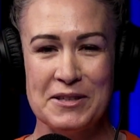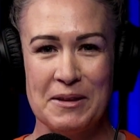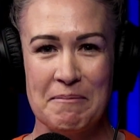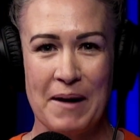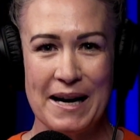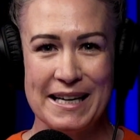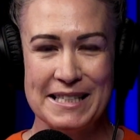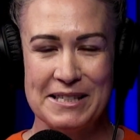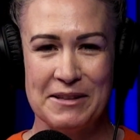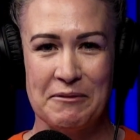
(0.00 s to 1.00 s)
to the bunker,
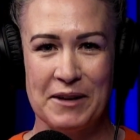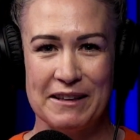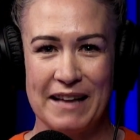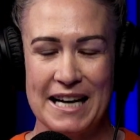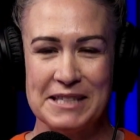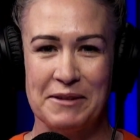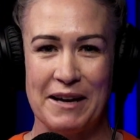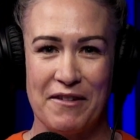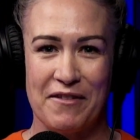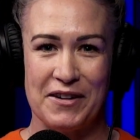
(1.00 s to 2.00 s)
to the Wheelhouse. We
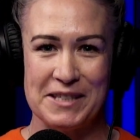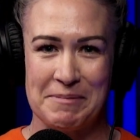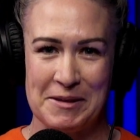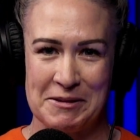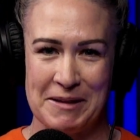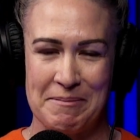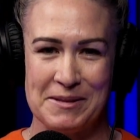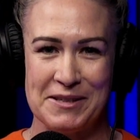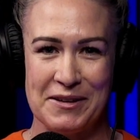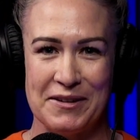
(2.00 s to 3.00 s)
have a very special
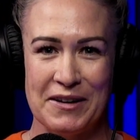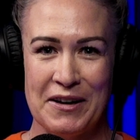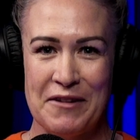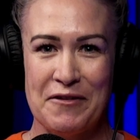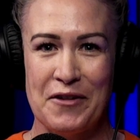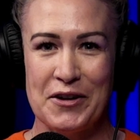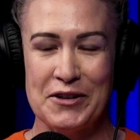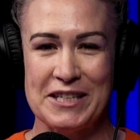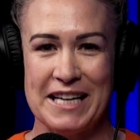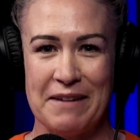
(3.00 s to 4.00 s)
episode for you
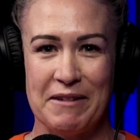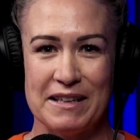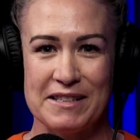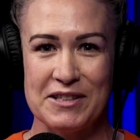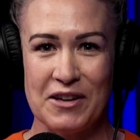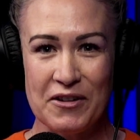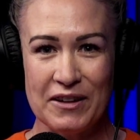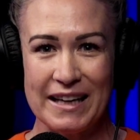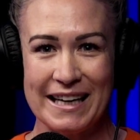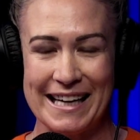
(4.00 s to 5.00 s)
today. We are so
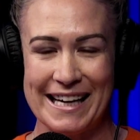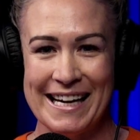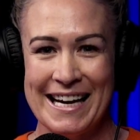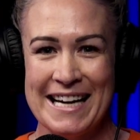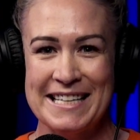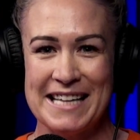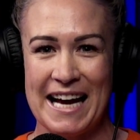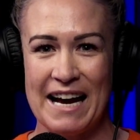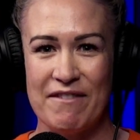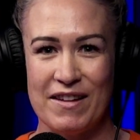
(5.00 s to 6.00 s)
lucky to
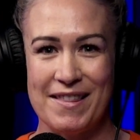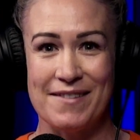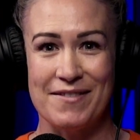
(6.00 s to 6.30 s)
have the